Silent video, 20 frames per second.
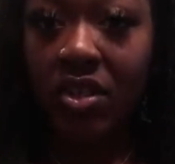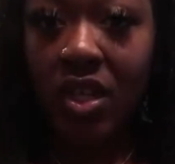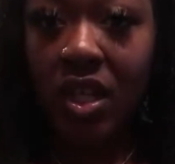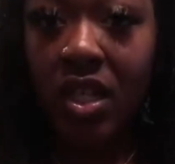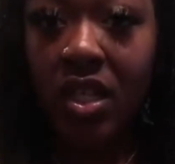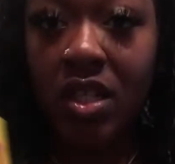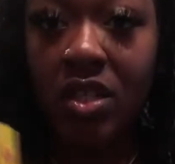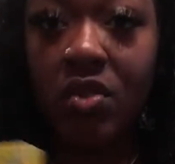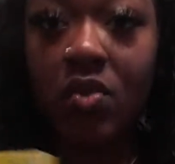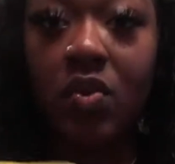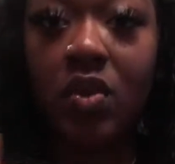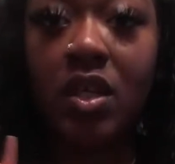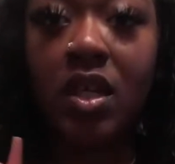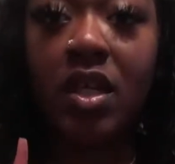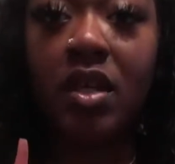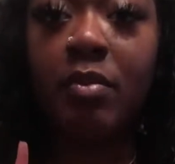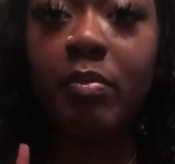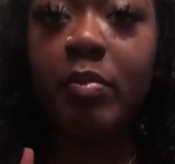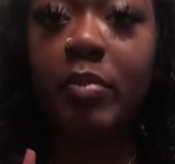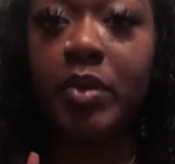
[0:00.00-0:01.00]
tried this one
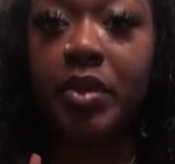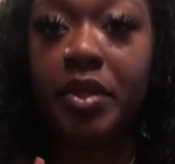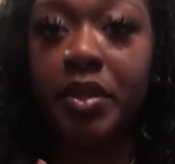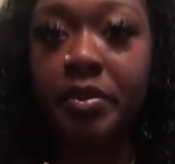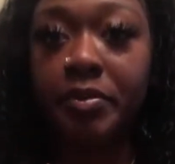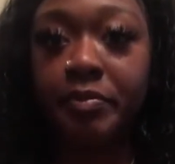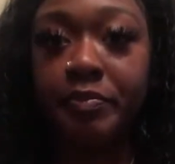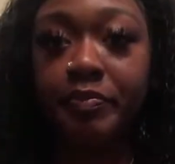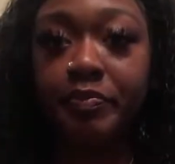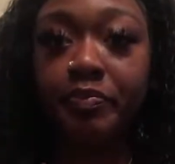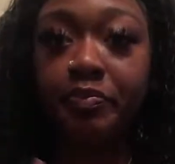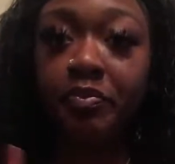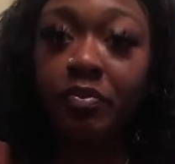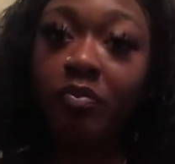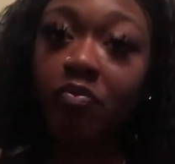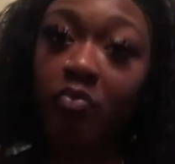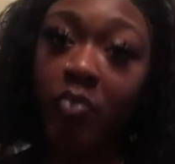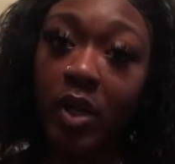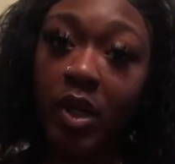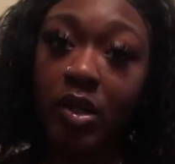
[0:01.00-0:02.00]
yet, but
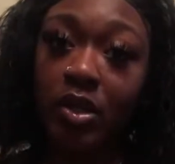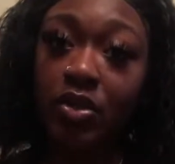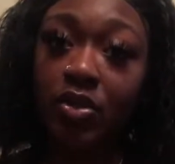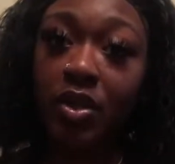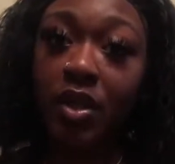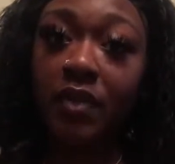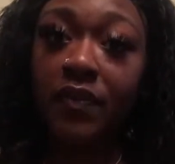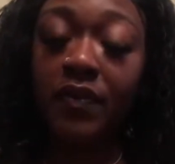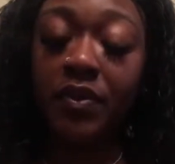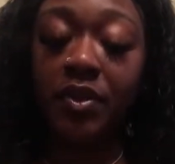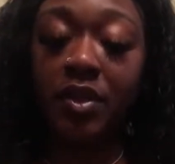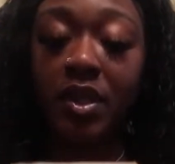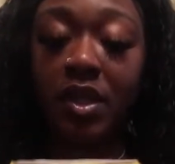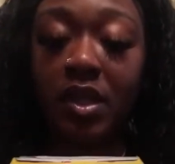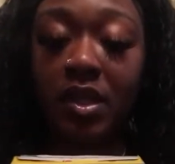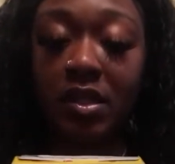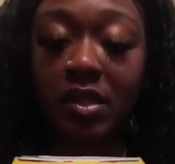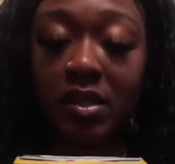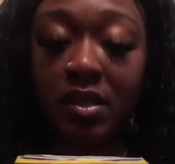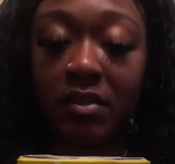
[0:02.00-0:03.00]
I'm about to try it for you
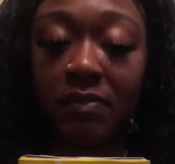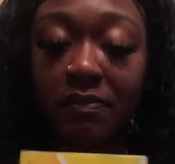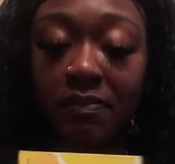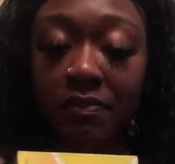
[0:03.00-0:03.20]
guys.